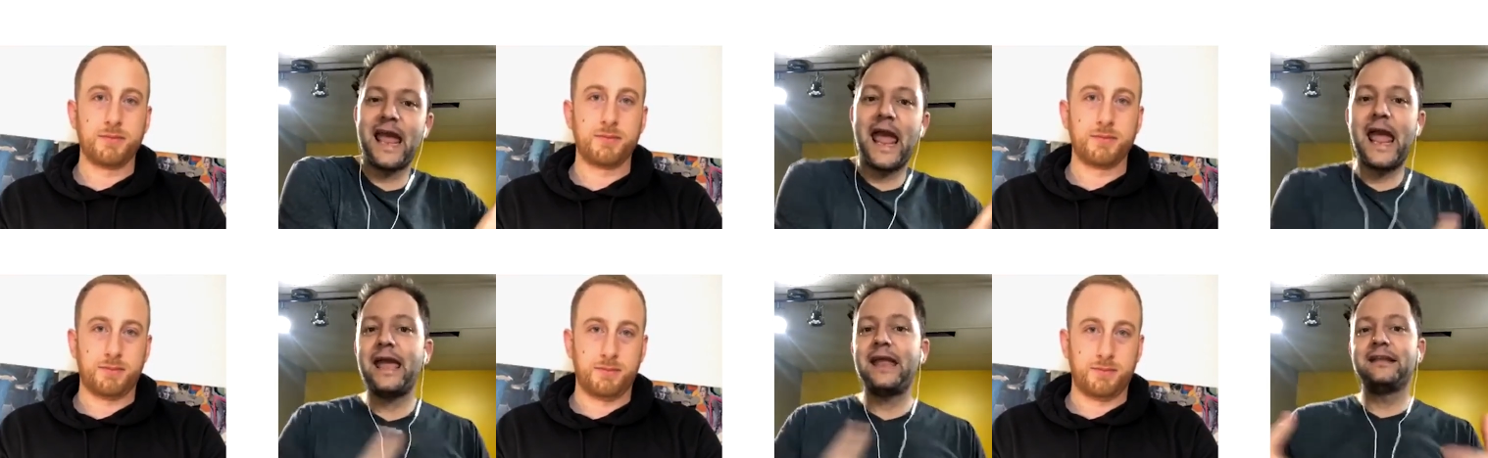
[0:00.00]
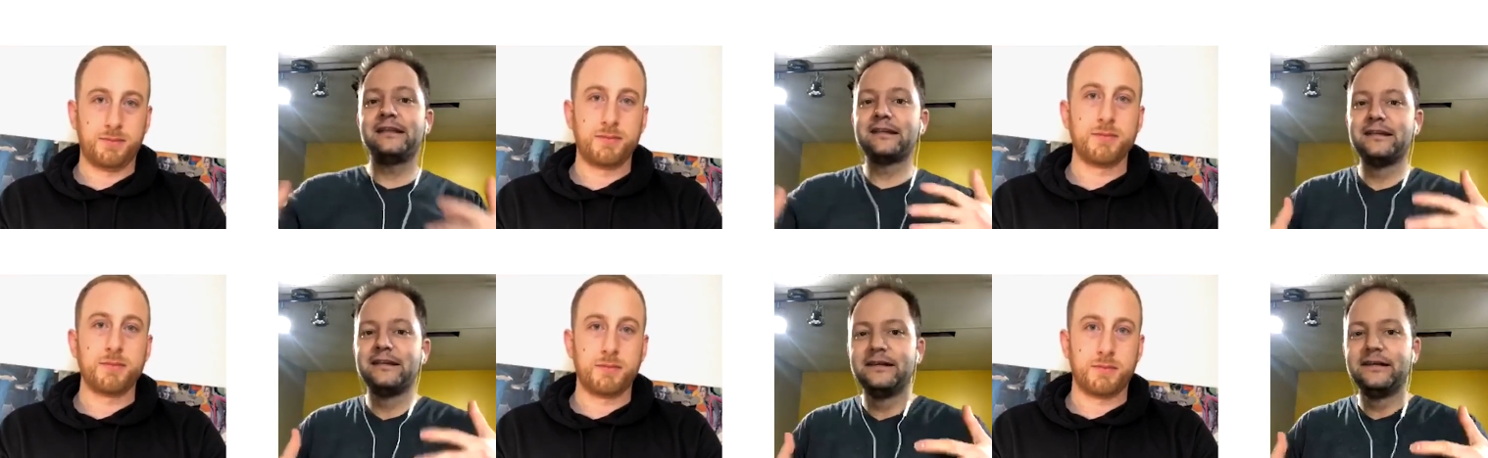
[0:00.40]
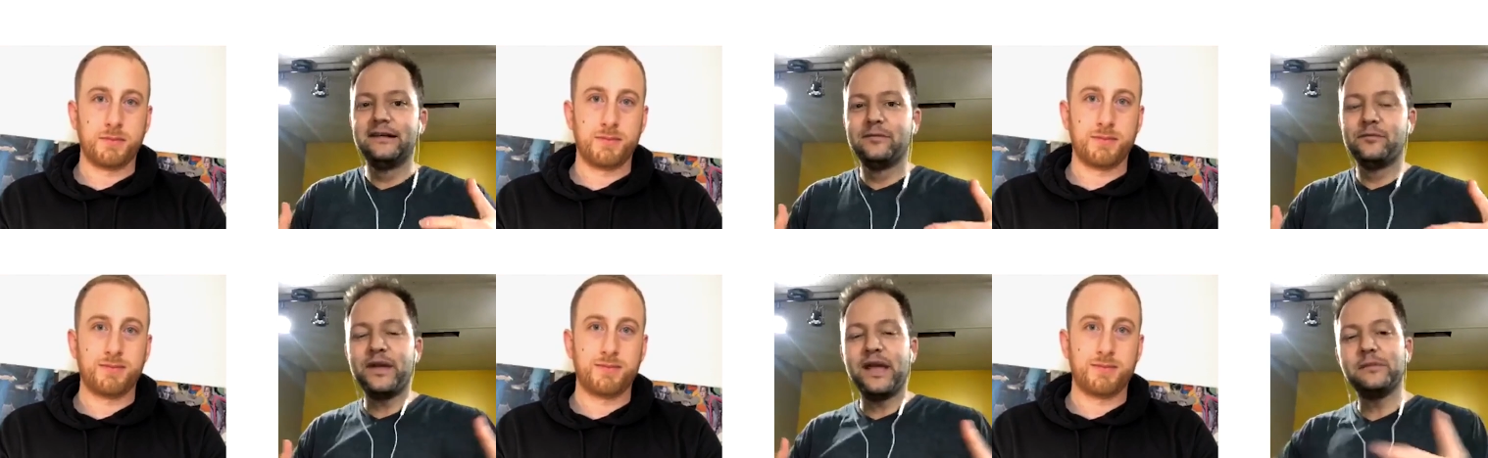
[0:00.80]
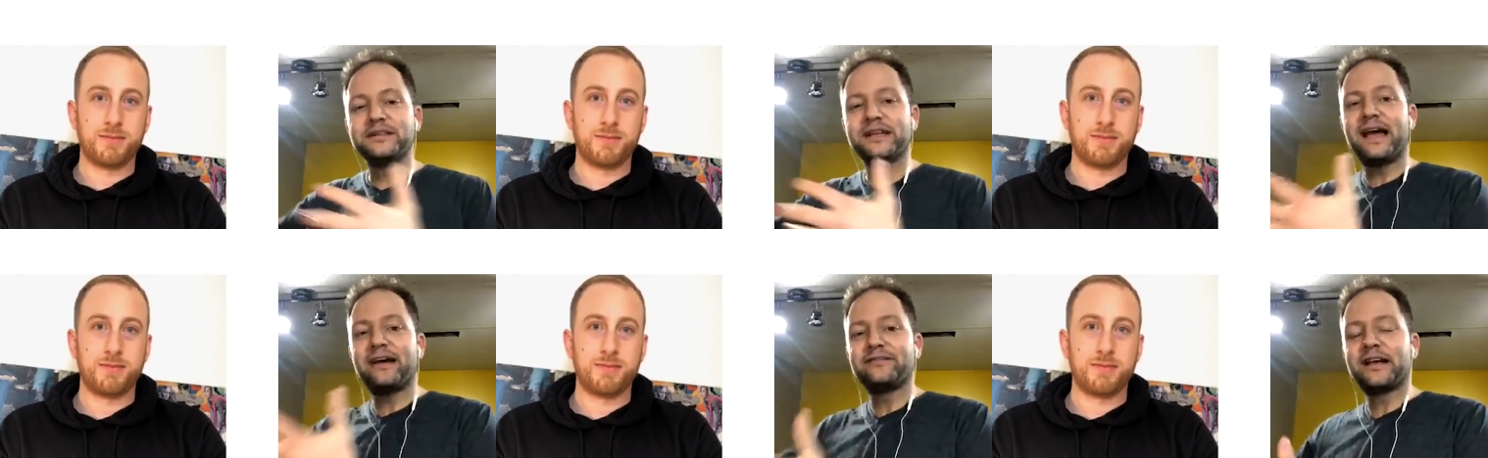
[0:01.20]
Speaker 1: and be able to
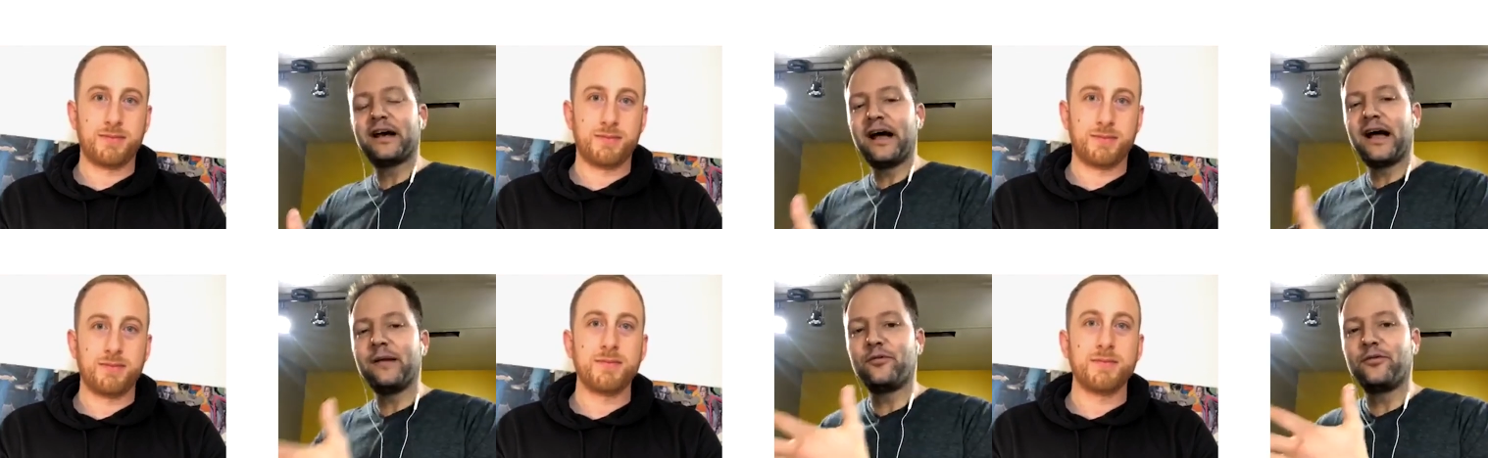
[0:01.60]
have time or